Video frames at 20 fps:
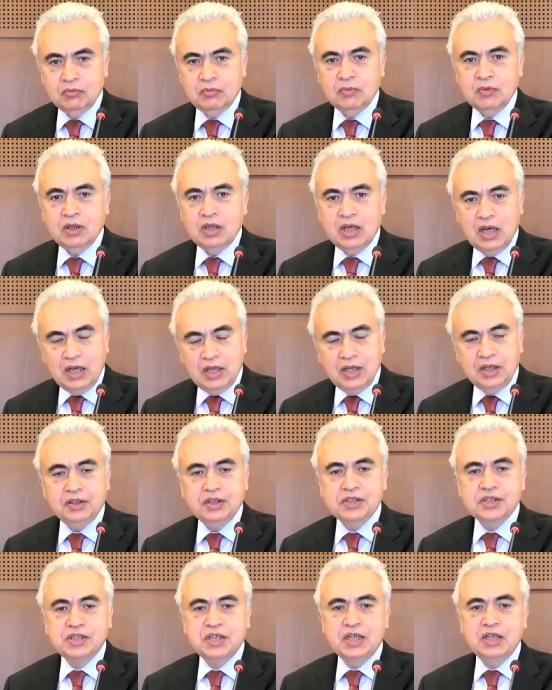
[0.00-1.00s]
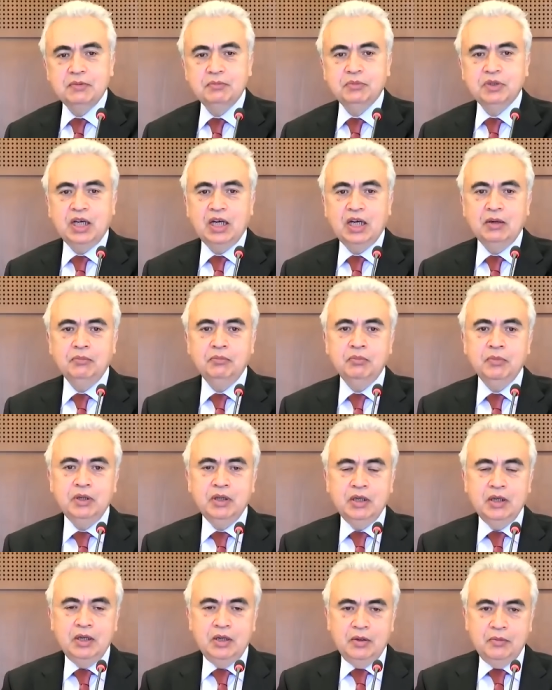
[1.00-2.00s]
and at the same time
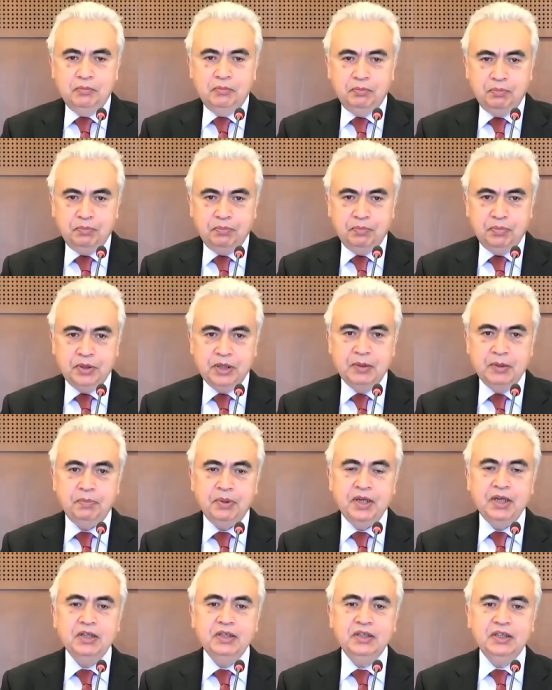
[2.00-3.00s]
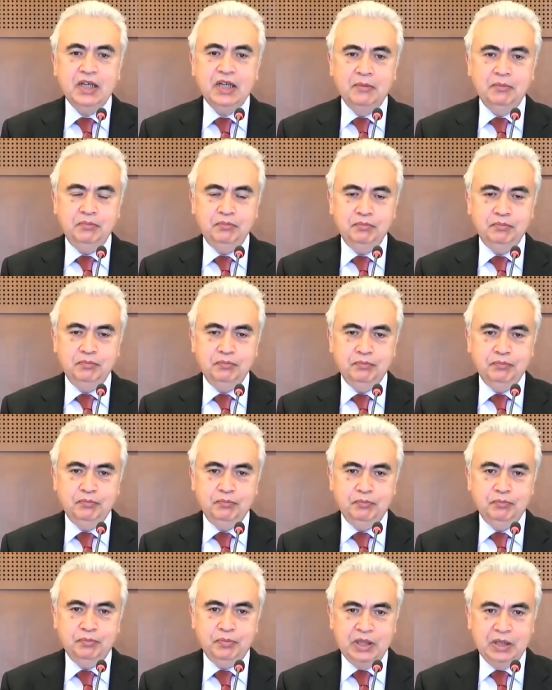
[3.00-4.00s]
prepare
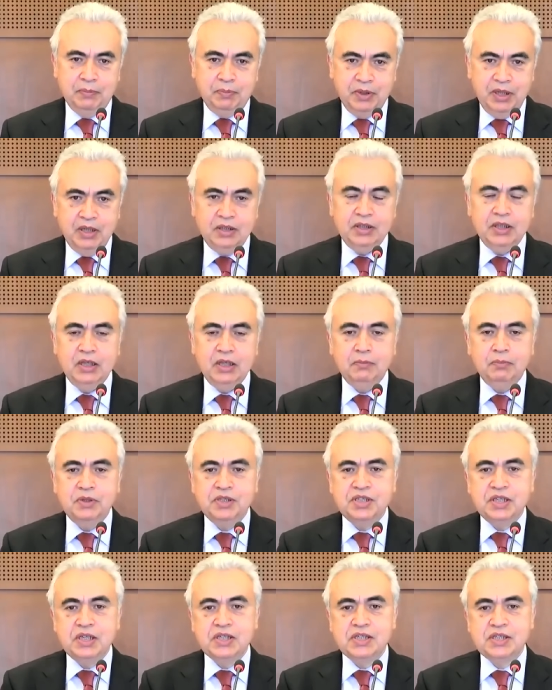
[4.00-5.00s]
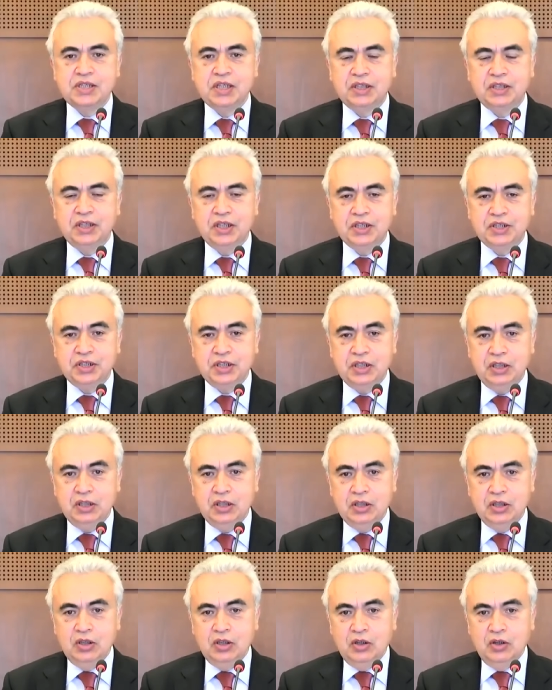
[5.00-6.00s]
their business strategy
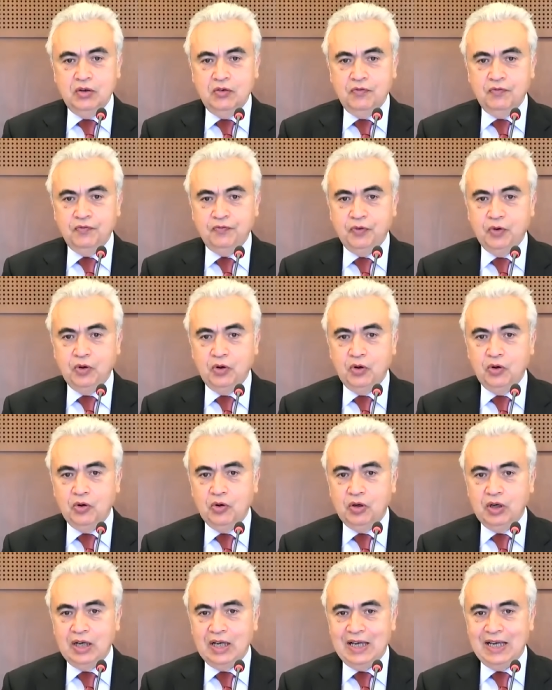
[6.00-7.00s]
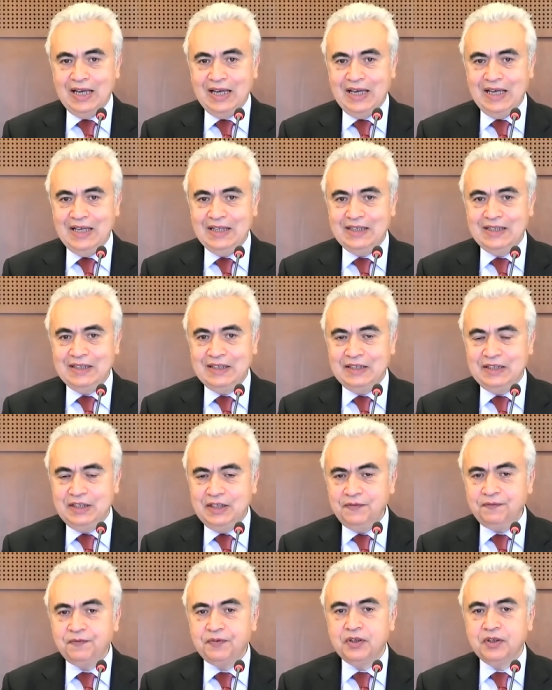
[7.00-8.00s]
for a
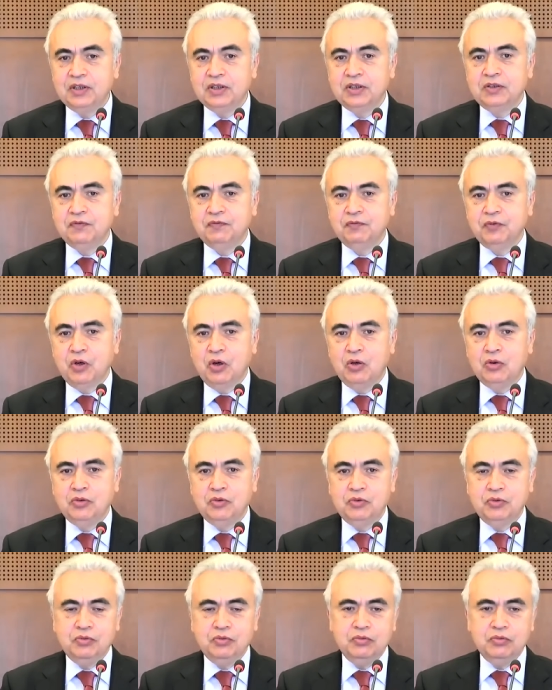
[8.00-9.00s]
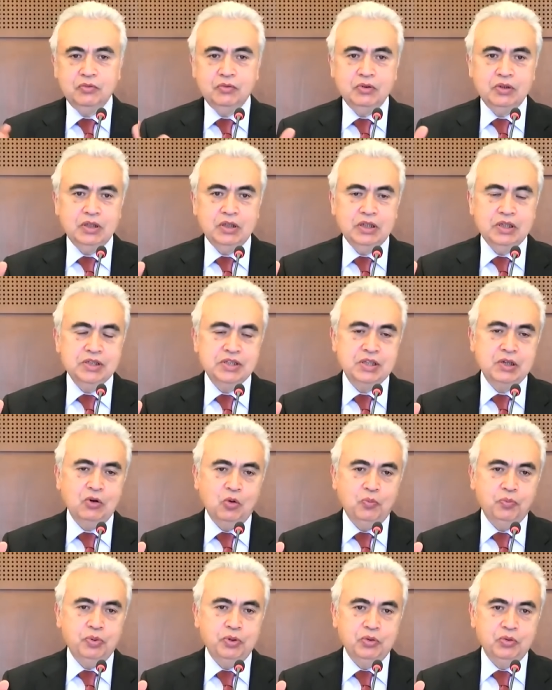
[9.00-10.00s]
different world, is an
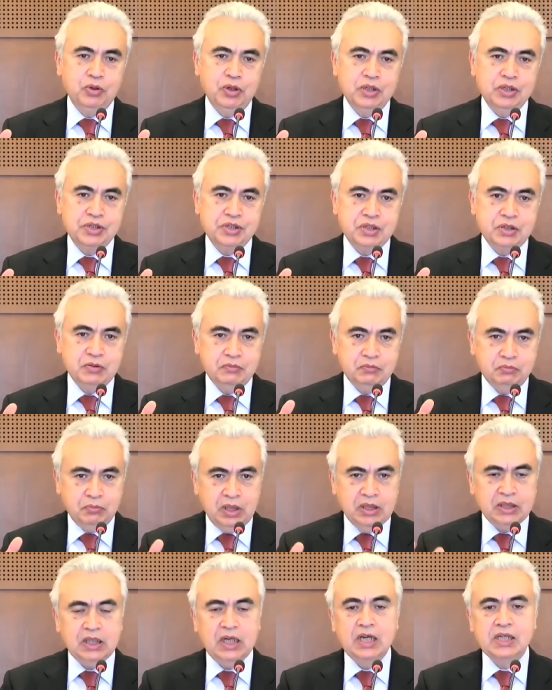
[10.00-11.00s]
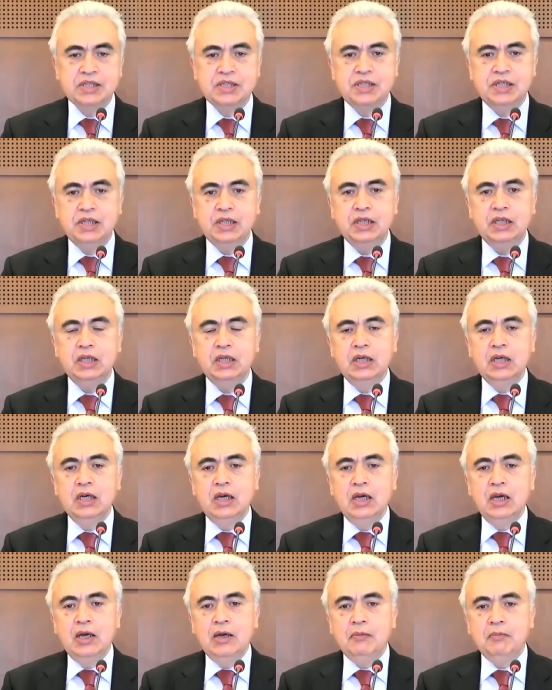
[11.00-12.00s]
open question. But I see
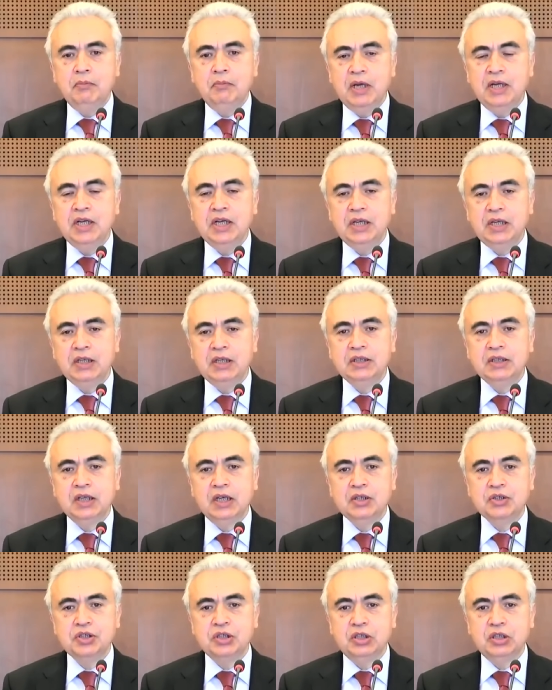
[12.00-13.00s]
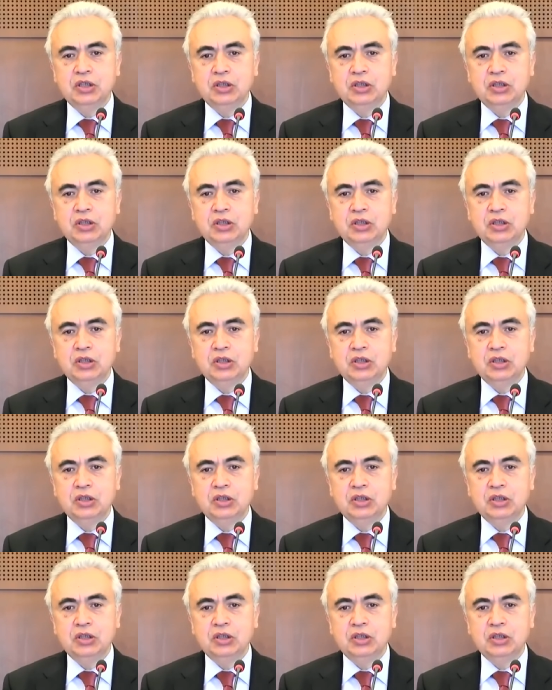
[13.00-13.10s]
many international